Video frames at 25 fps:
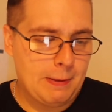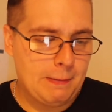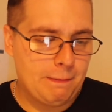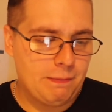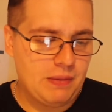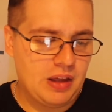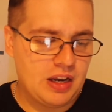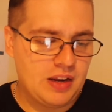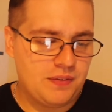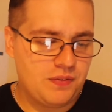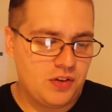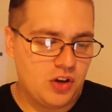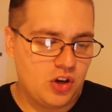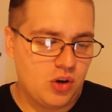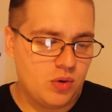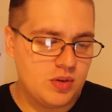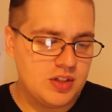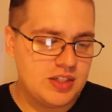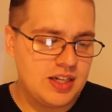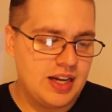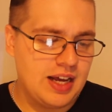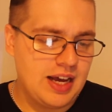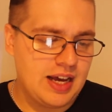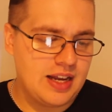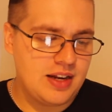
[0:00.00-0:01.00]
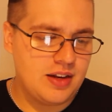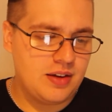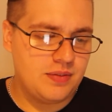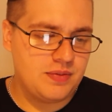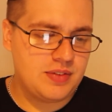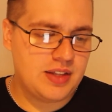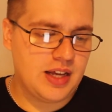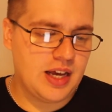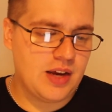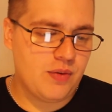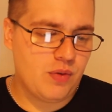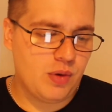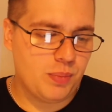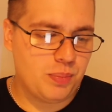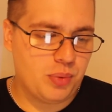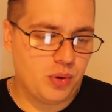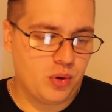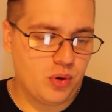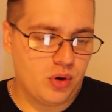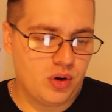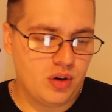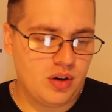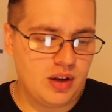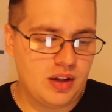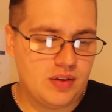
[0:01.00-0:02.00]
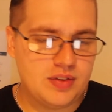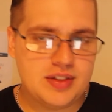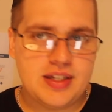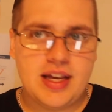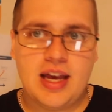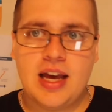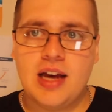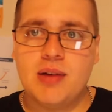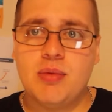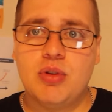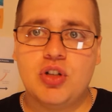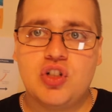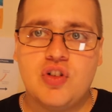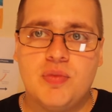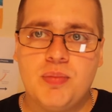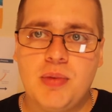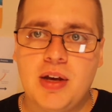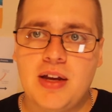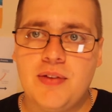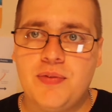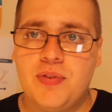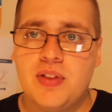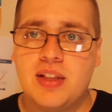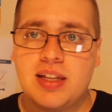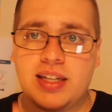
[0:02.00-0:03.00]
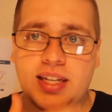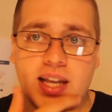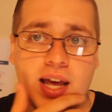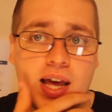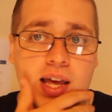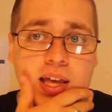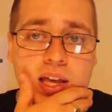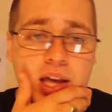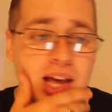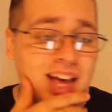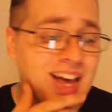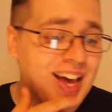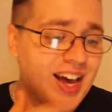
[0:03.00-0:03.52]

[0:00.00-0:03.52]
And if you go into the end of day report, it'll tell you how much I've made for the day,